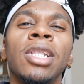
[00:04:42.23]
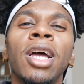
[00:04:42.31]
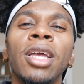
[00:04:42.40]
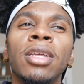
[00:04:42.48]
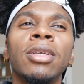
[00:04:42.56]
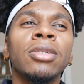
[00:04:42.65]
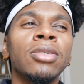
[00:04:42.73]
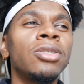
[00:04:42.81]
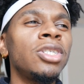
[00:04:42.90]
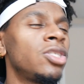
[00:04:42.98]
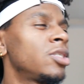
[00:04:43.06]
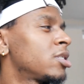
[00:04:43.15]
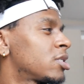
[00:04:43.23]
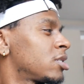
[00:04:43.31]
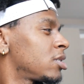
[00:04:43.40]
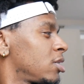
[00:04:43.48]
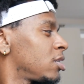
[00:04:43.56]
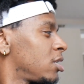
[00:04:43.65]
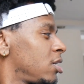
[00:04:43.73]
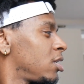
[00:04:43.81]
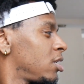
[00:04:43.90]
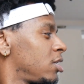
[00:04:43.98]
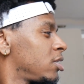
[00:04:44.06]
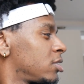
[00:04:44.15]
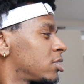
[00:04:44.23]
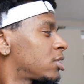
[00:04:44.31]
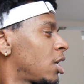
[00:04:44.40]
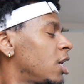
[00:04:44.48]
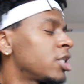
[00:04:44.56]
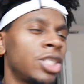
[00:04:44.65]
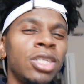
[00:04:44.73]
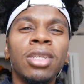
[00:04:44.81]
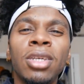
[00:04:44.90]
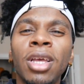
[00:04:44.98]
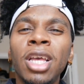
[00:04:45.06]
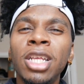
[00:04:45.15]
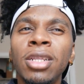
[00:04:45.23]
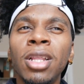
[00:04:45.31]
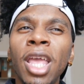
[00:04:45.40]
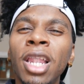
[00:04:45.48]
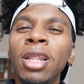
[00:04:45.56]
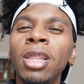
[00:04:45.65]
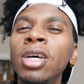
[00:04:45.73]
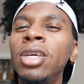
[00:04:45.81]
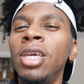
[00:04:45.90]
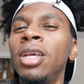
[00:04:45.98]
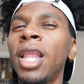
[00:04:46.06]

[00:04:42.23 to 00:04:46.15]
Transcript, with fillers: Like she just touchy and and looky.